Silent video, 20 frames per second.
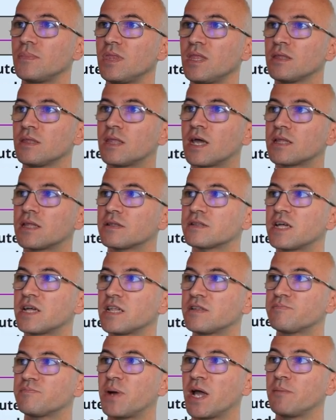data science
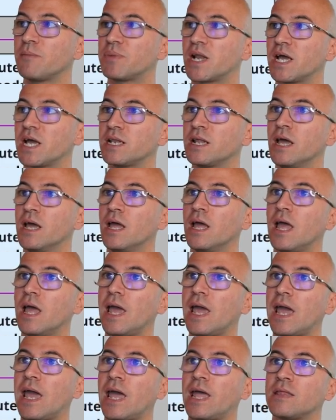pipeline,
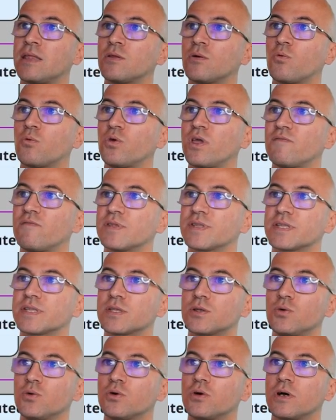and we have
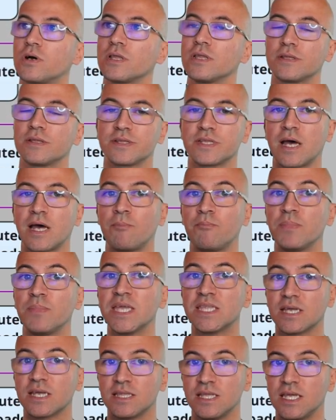stored some
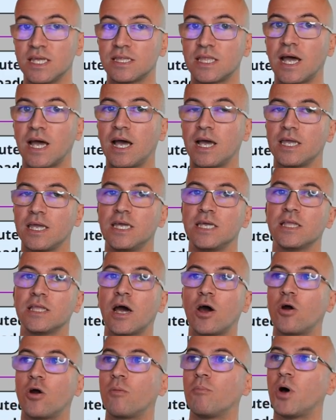metadata in
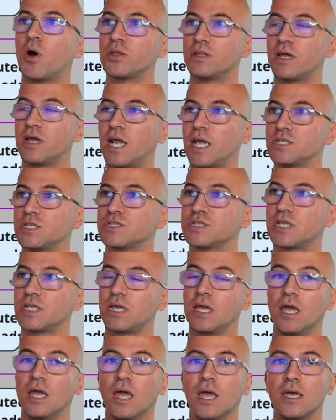our model registry.
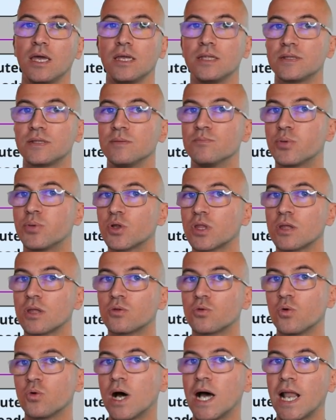It's important
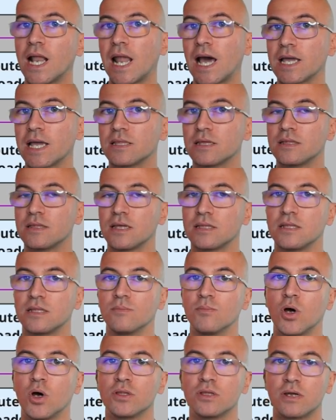to highlight that the
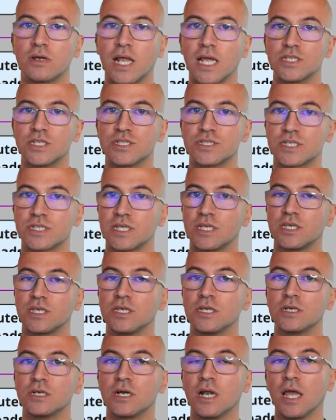model registry
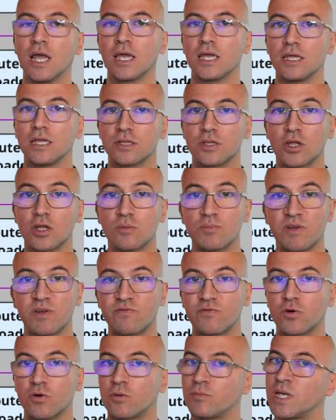here is not
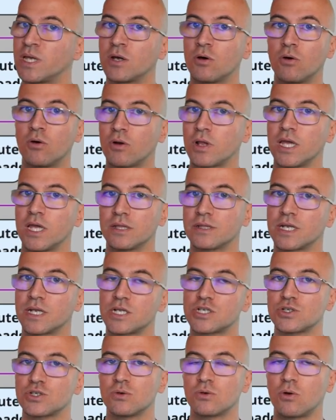performing
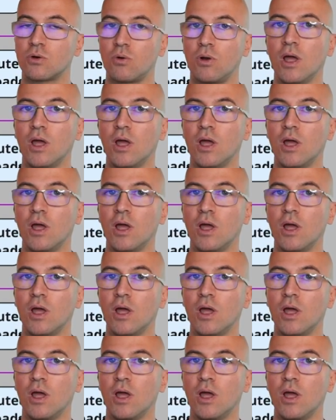orchestration role.